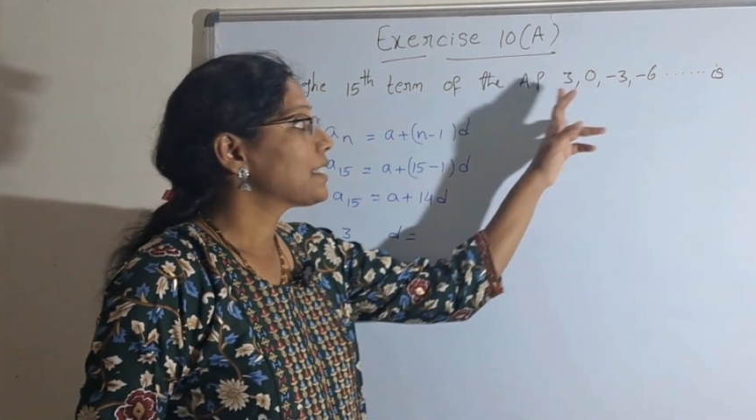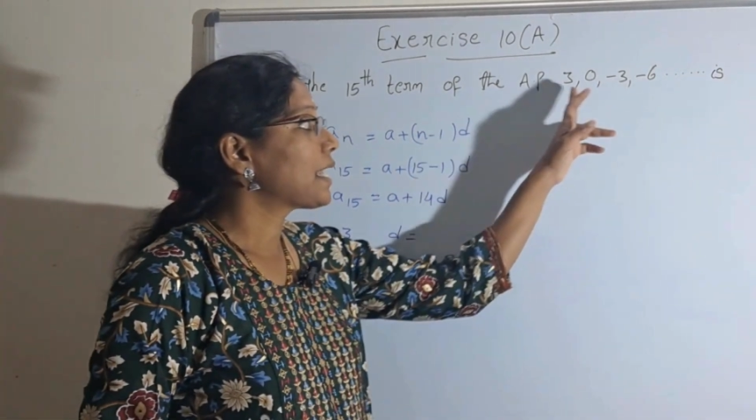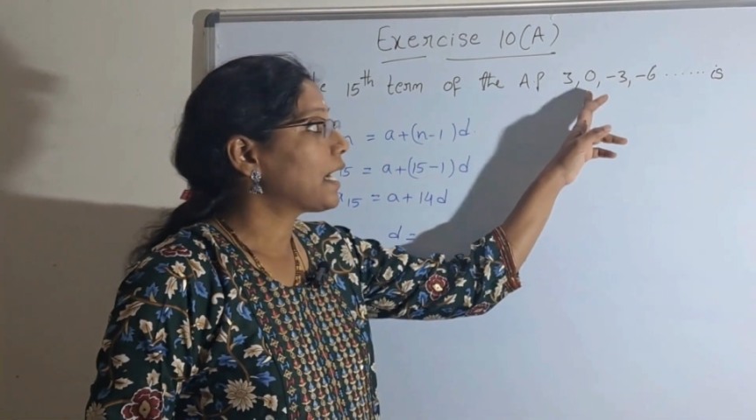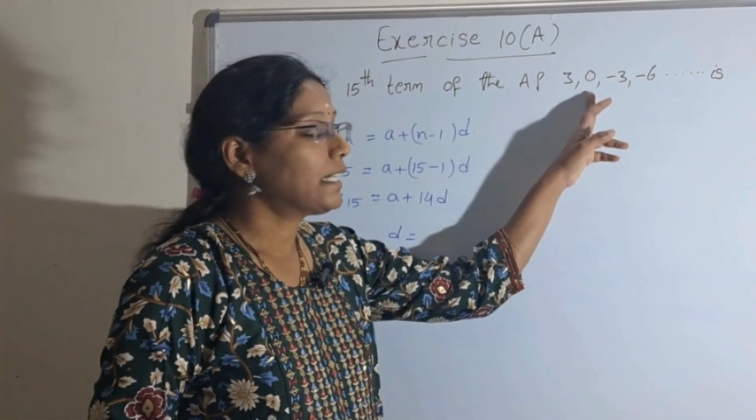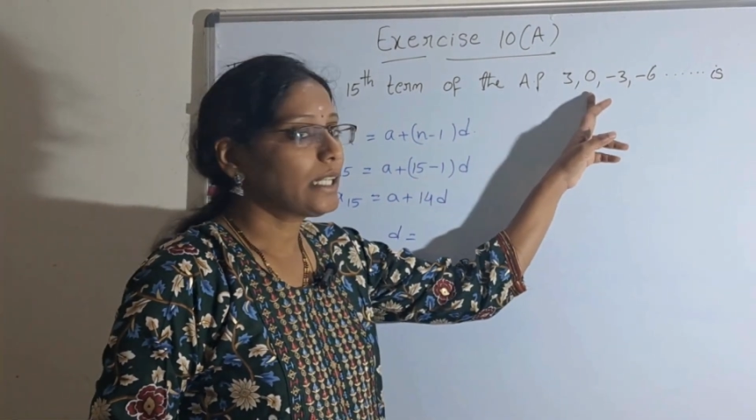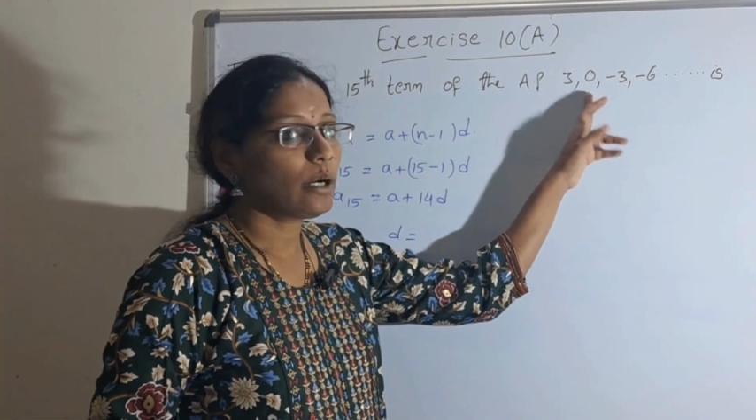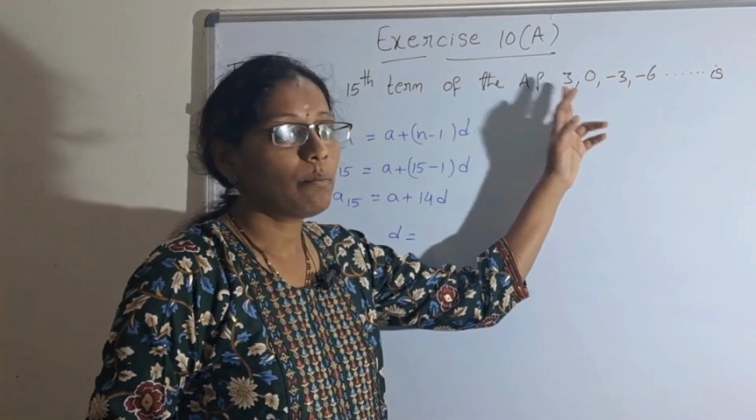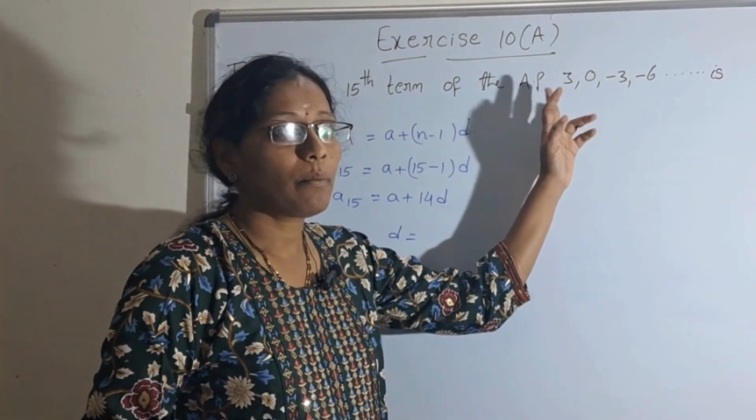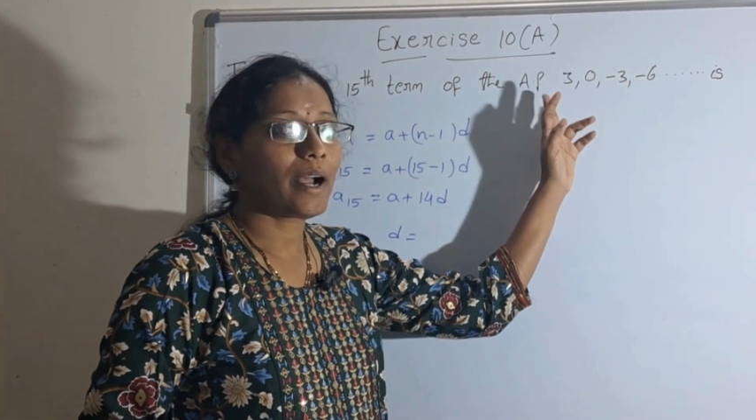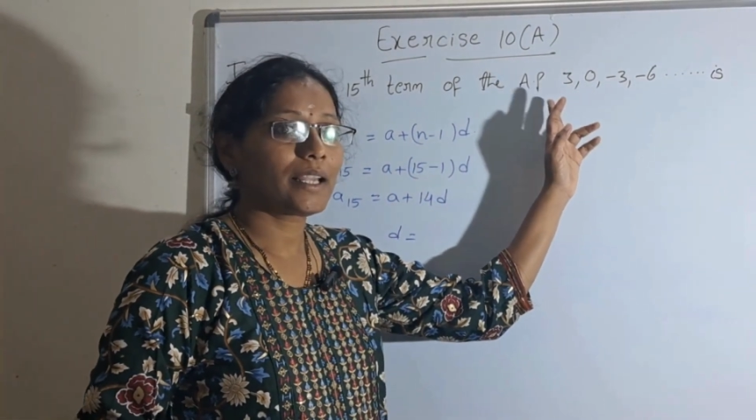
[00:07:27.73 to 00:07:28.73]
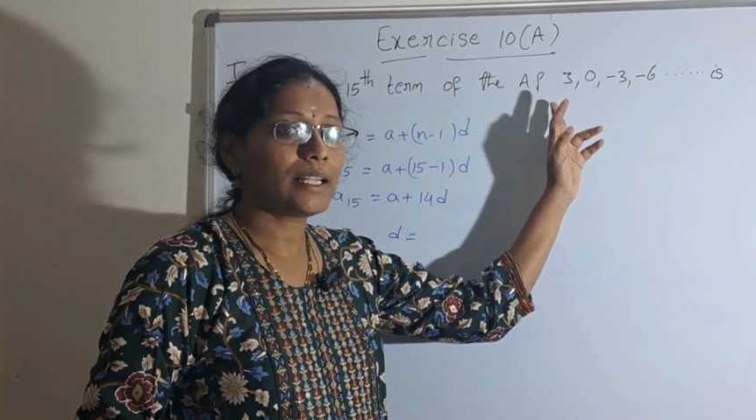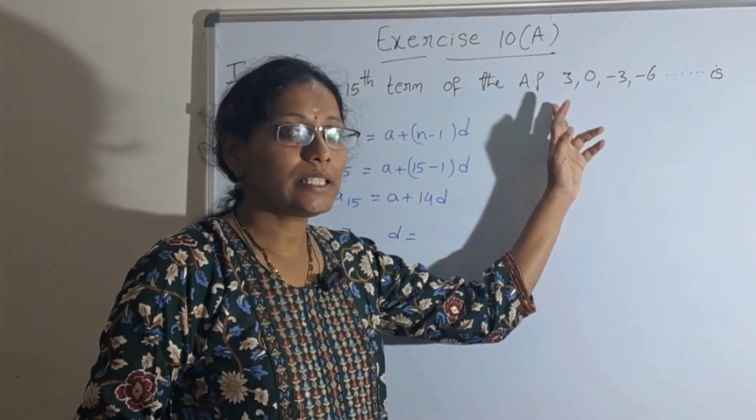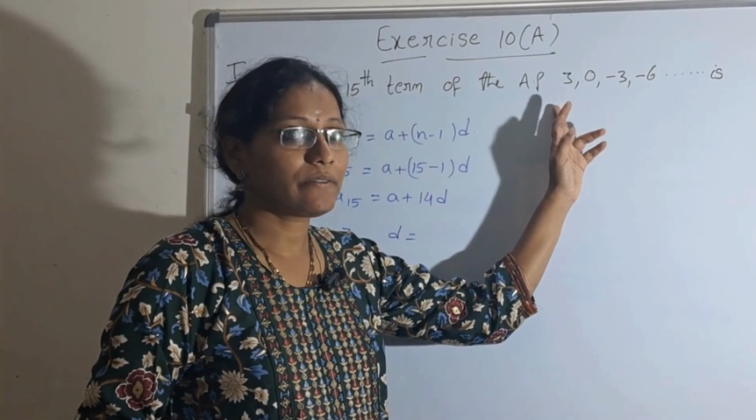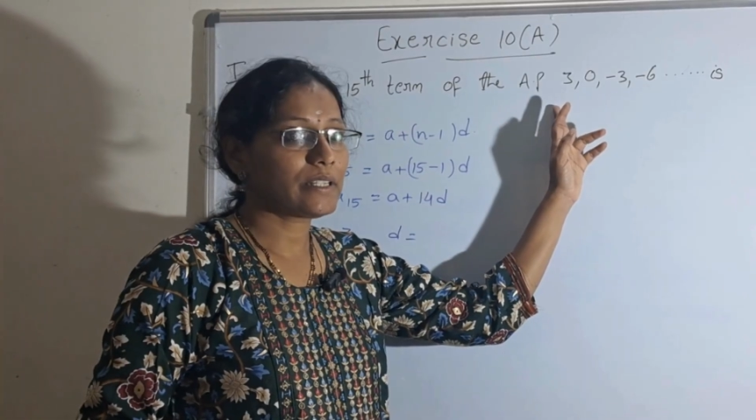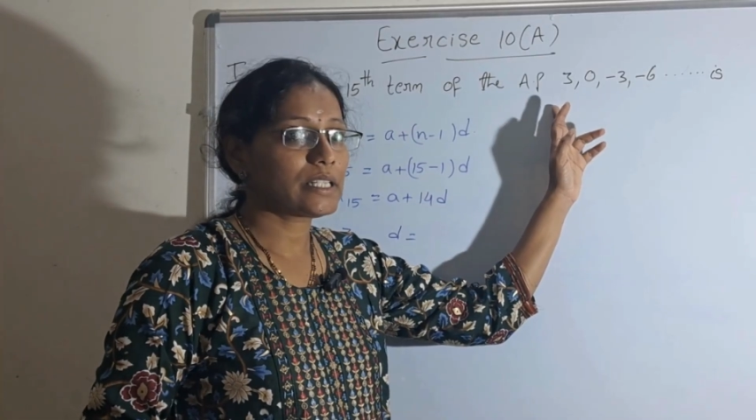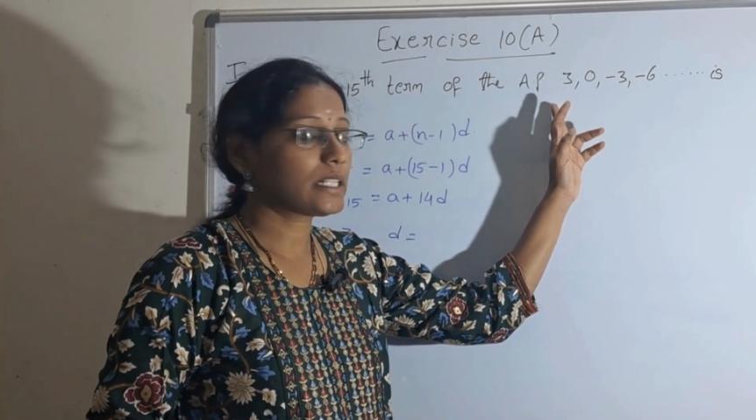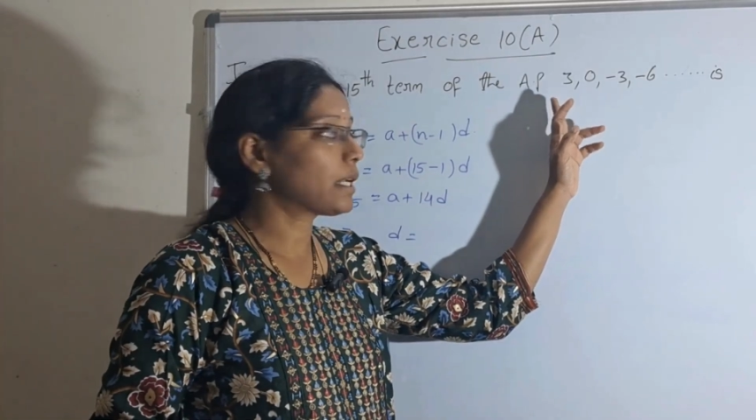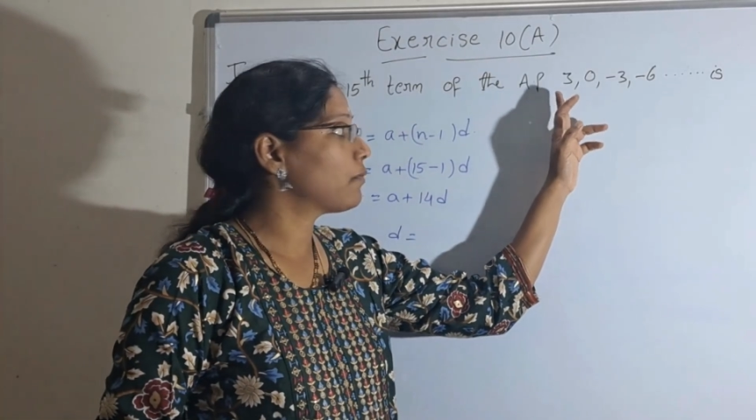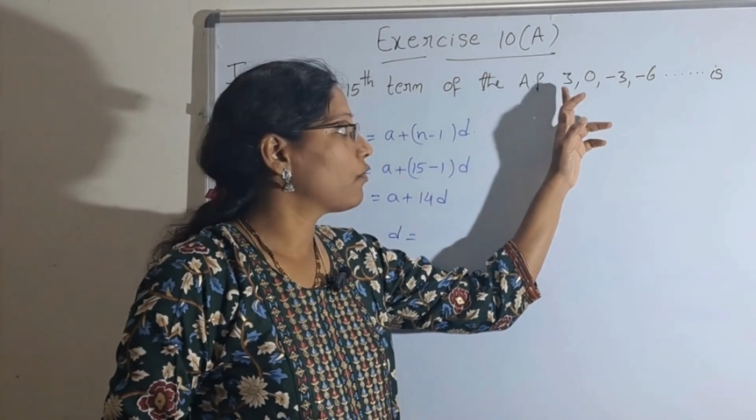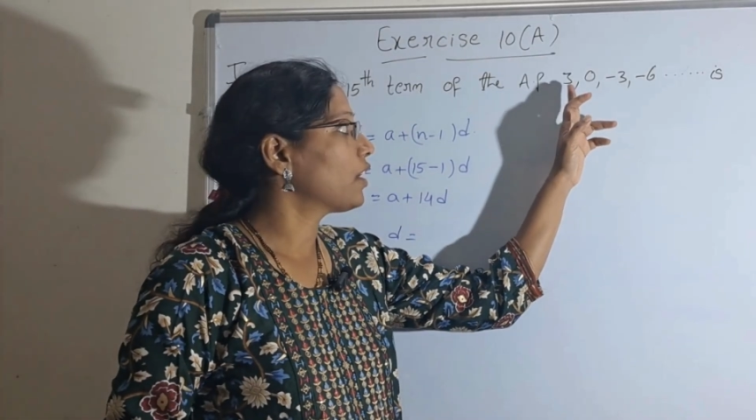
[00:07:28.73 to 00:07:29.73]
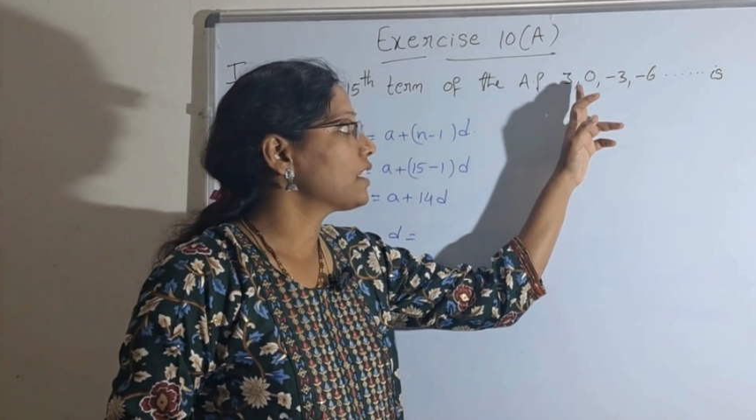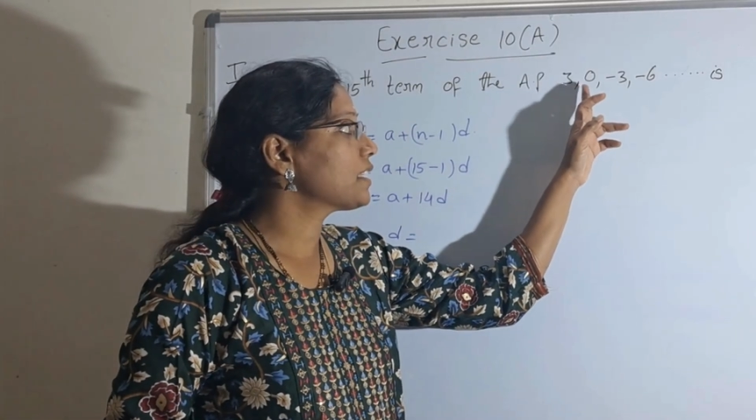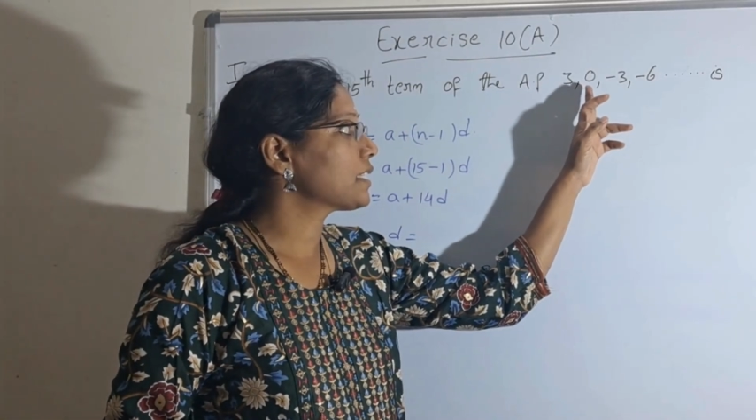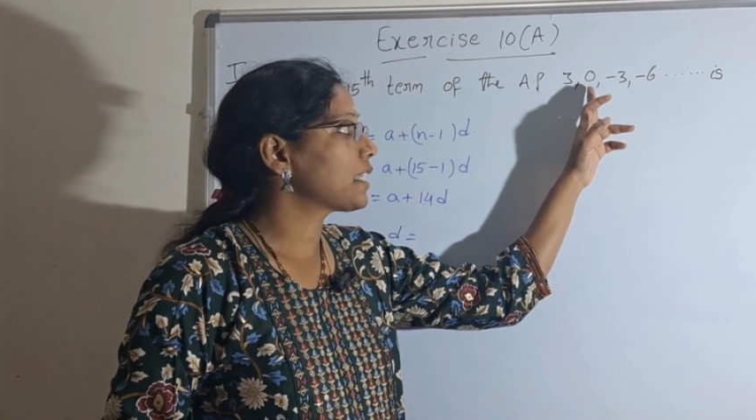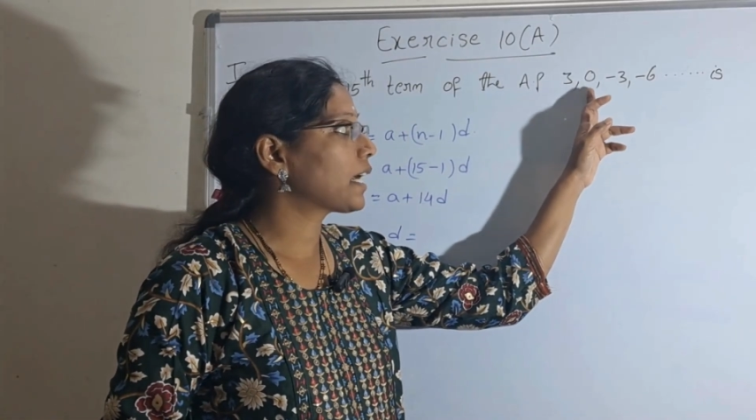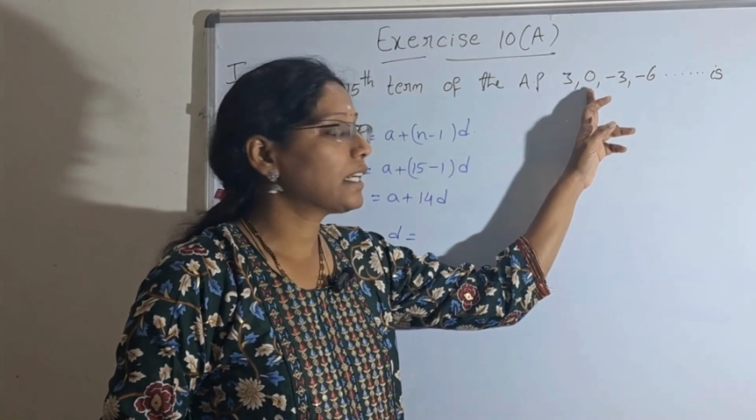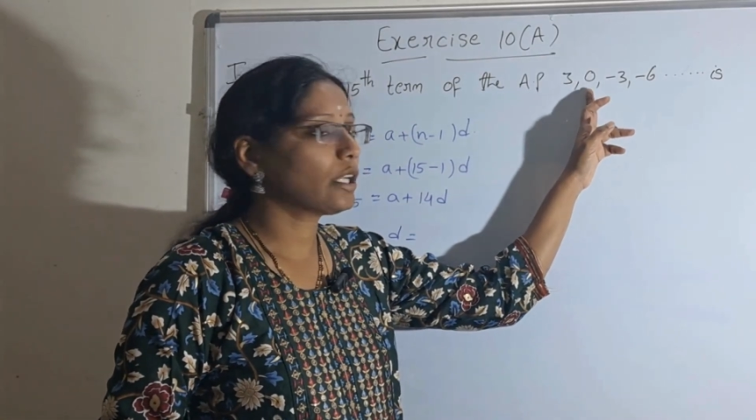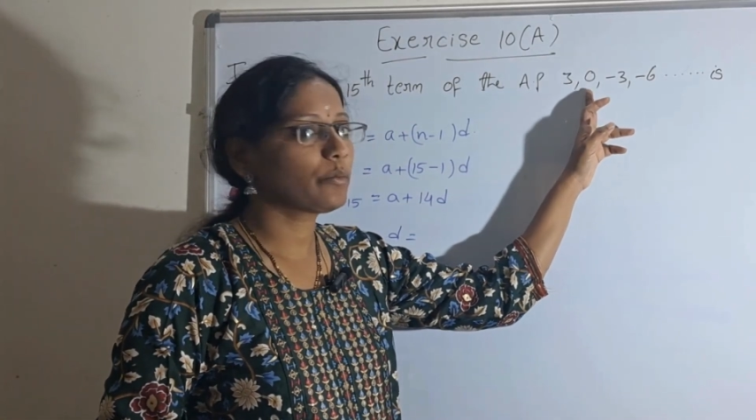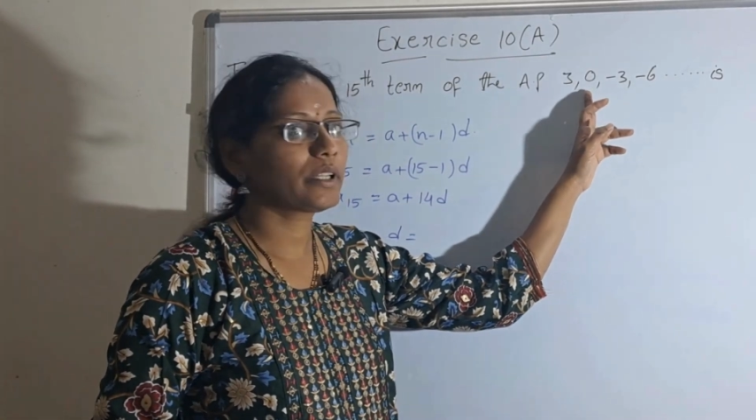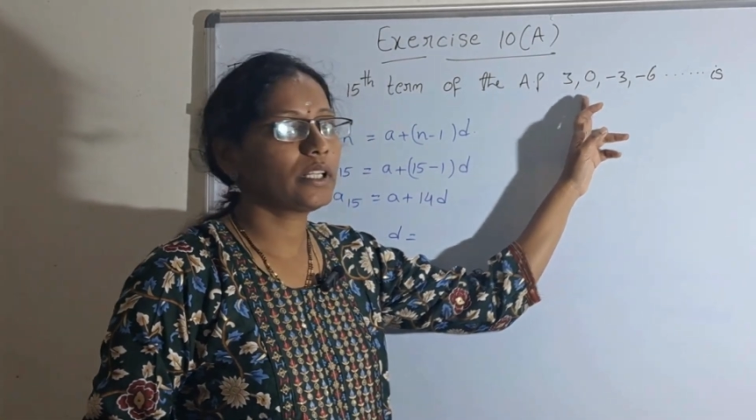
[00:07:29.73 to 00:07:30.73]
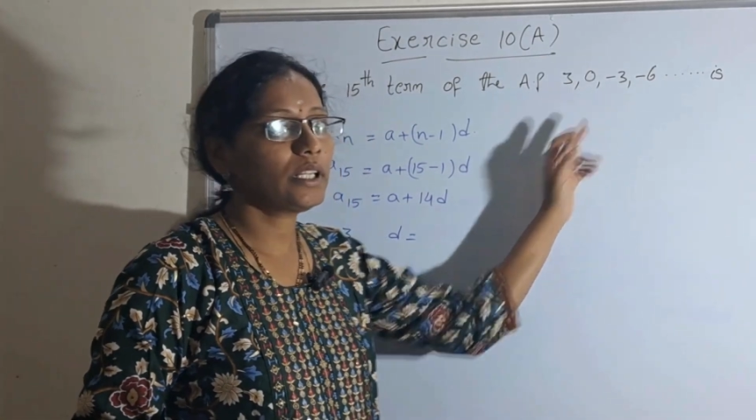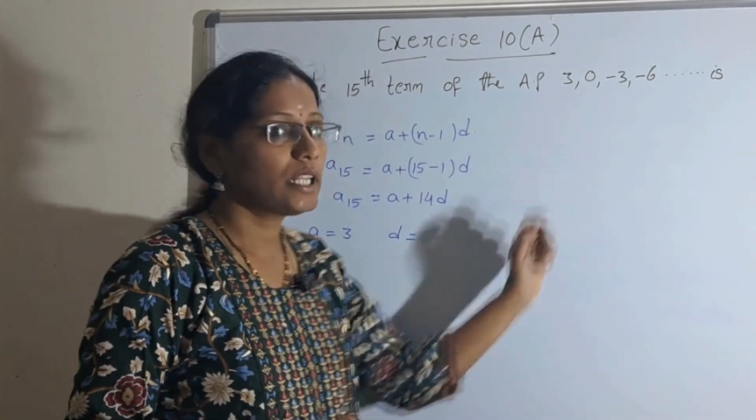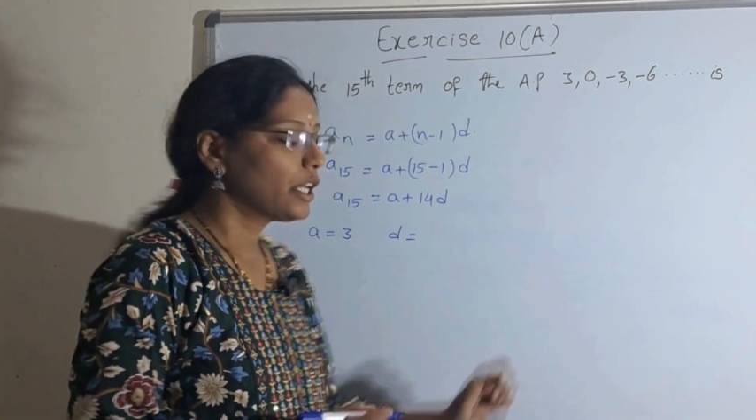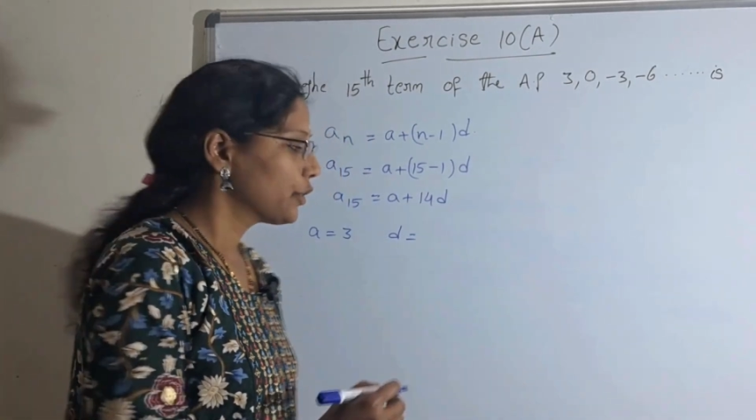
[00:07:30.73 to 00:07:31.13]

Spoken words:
Second term minus first term. What is the second term here?